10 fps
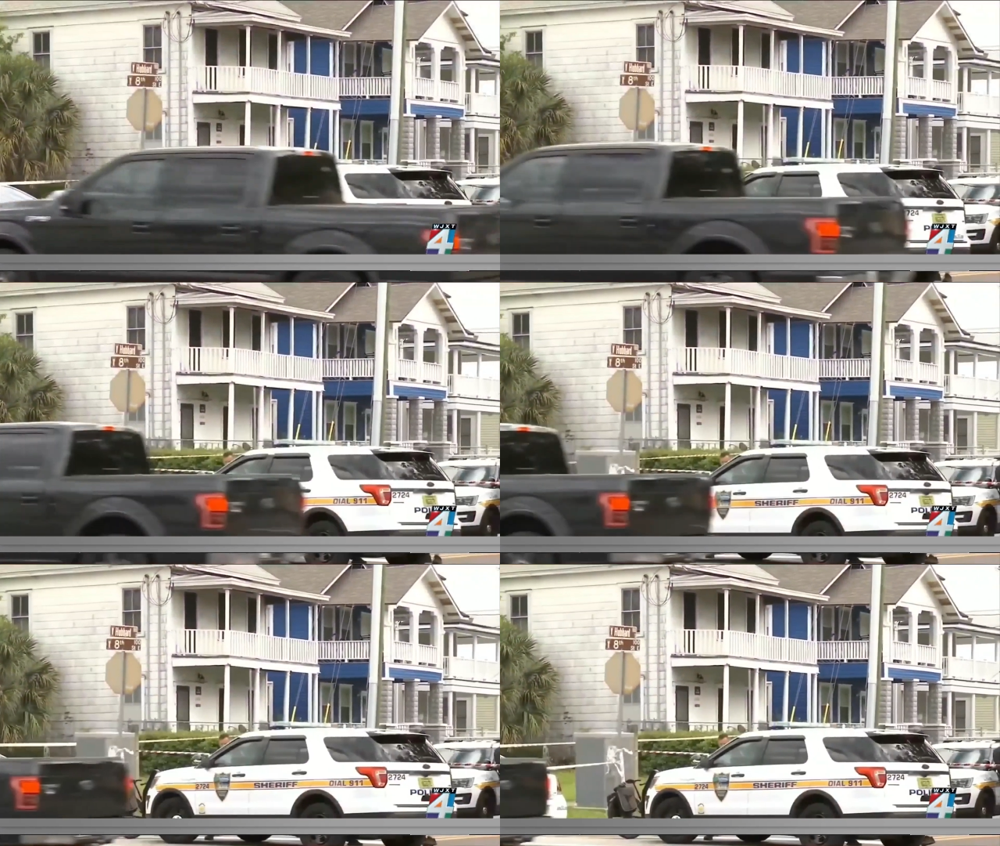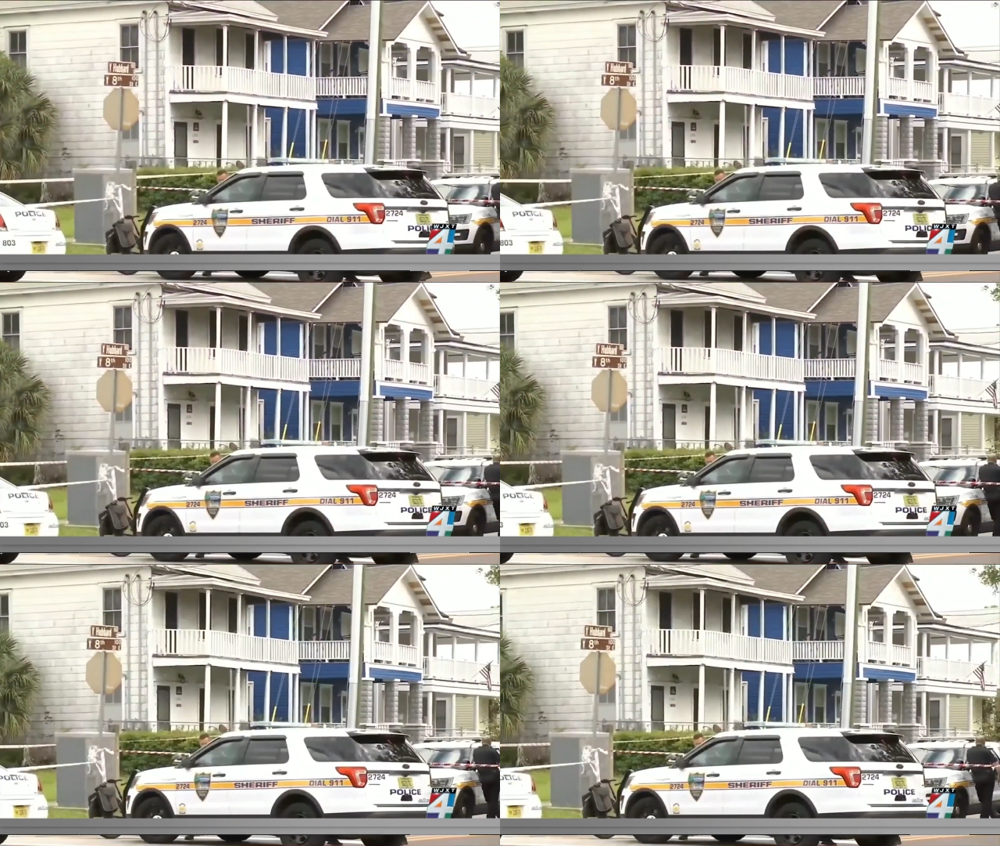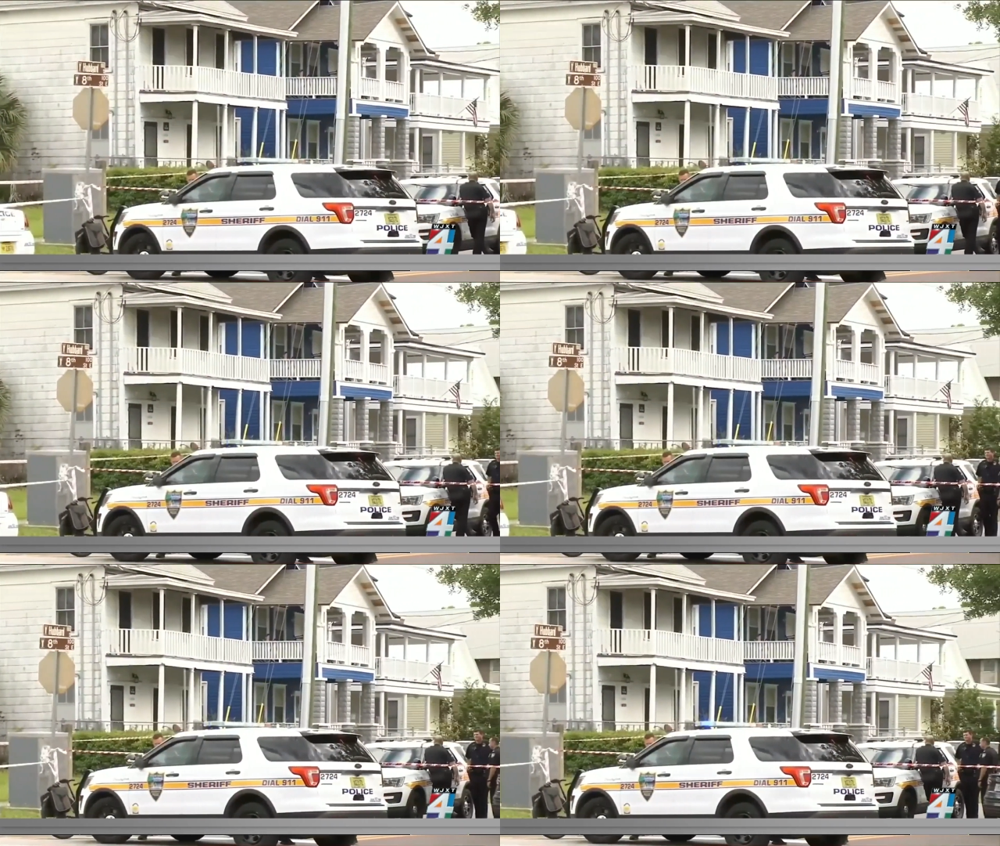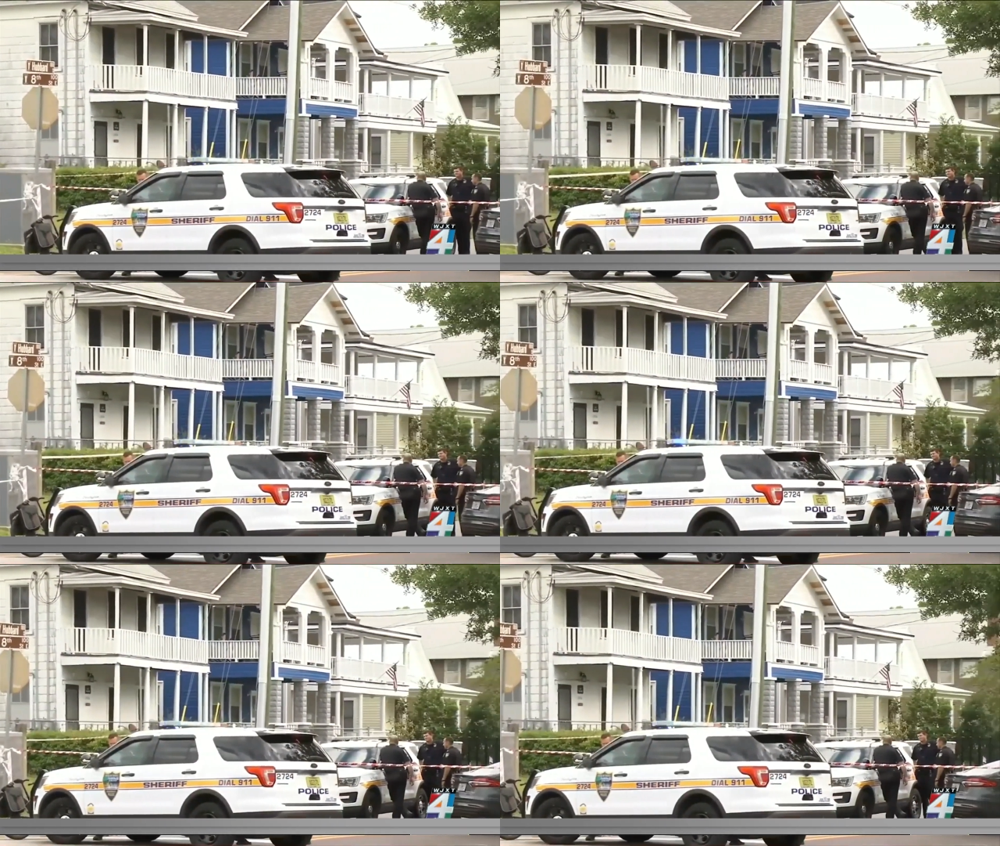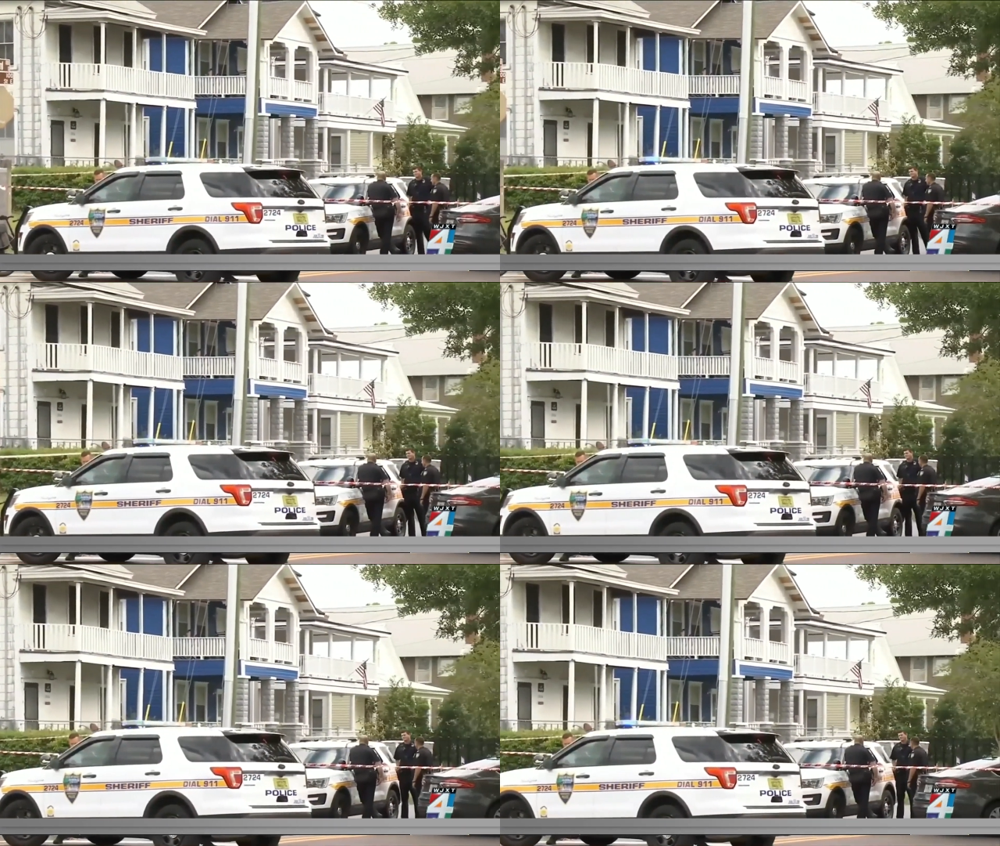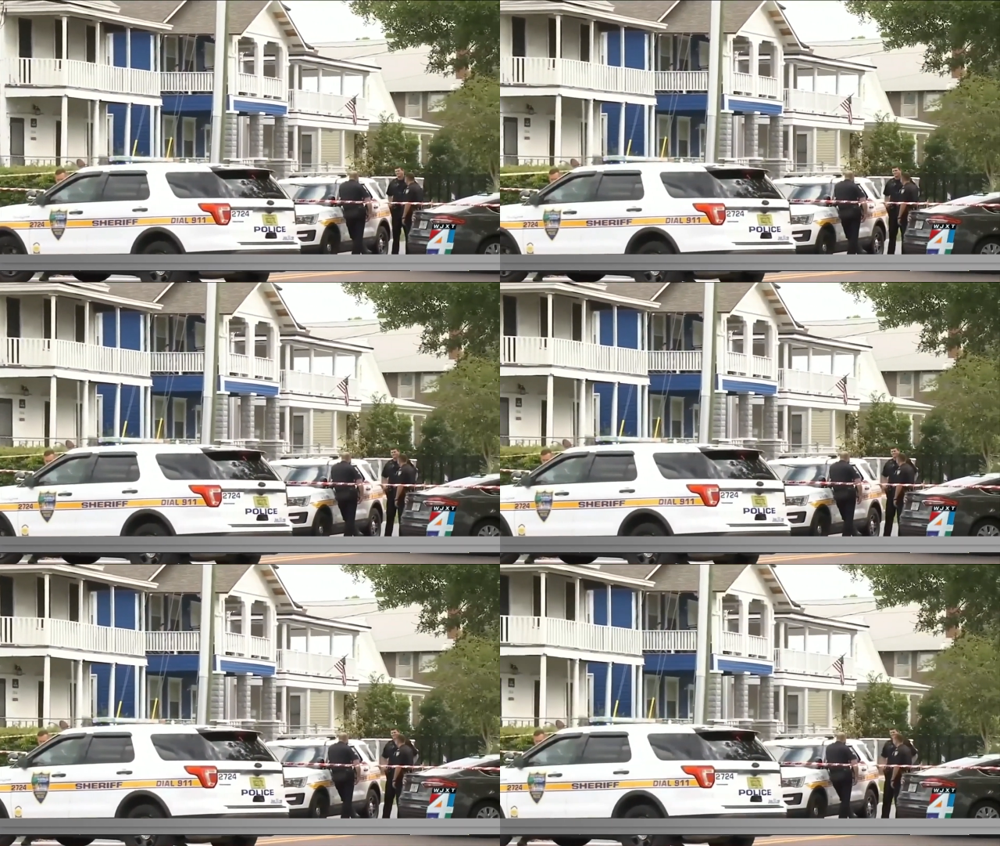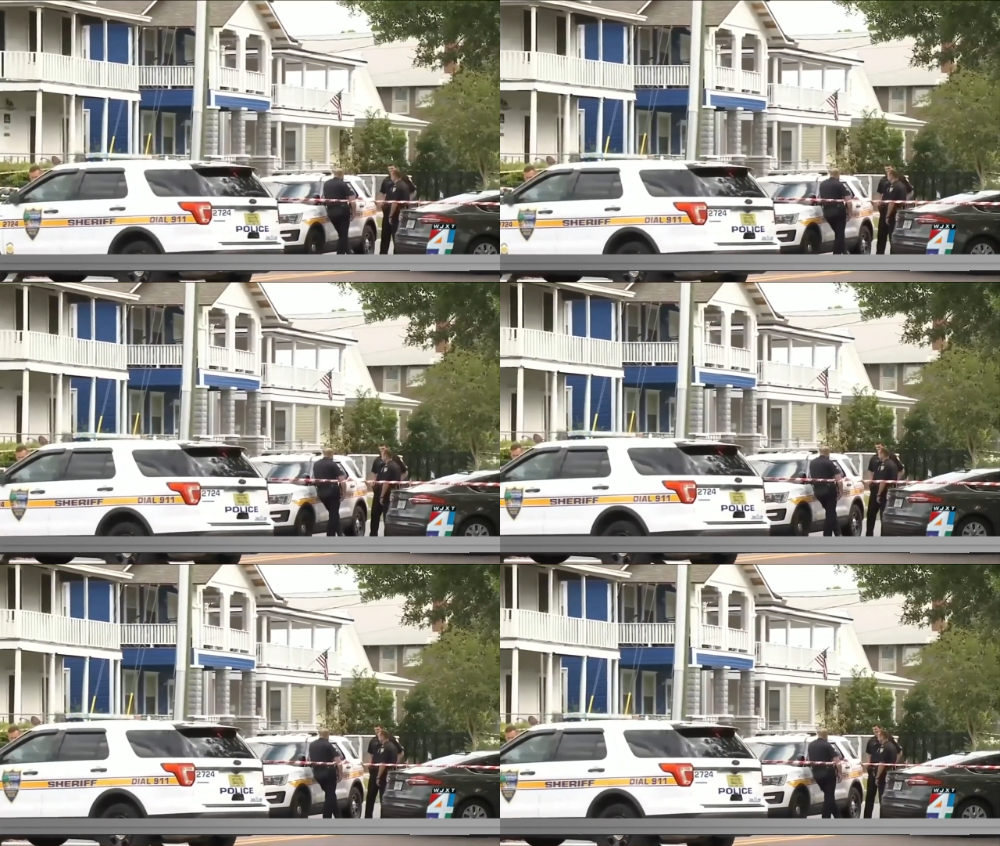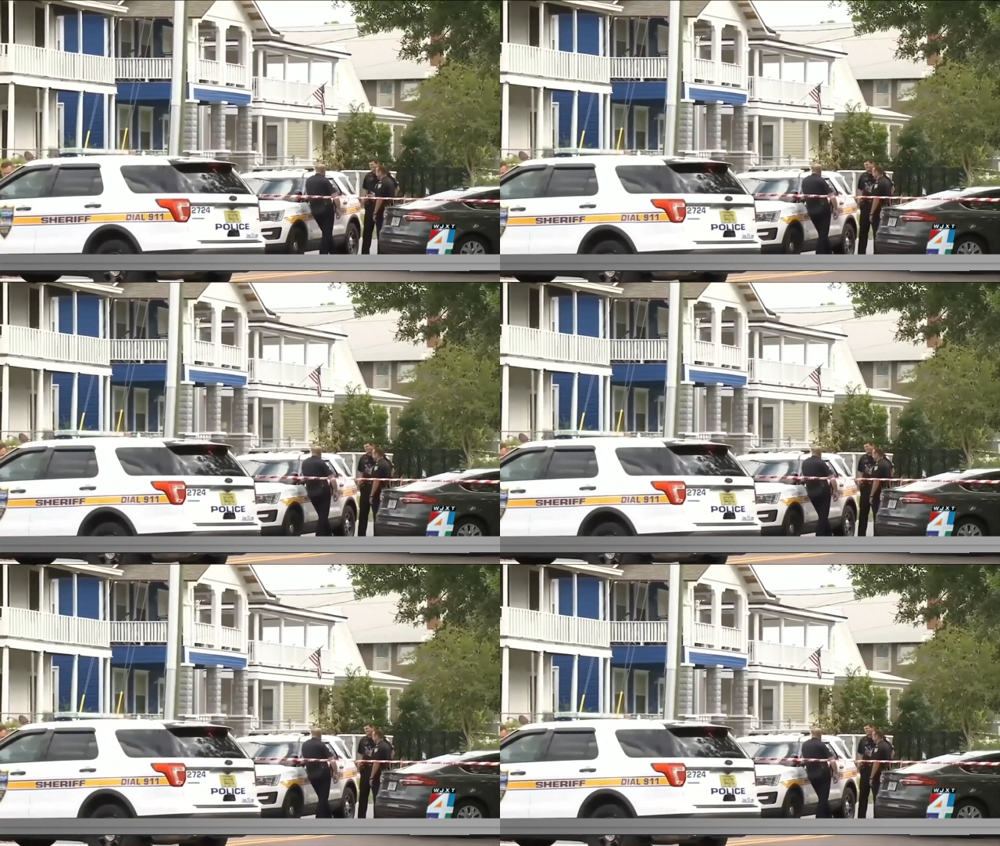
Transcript: No face is visible, so there are no lips to read.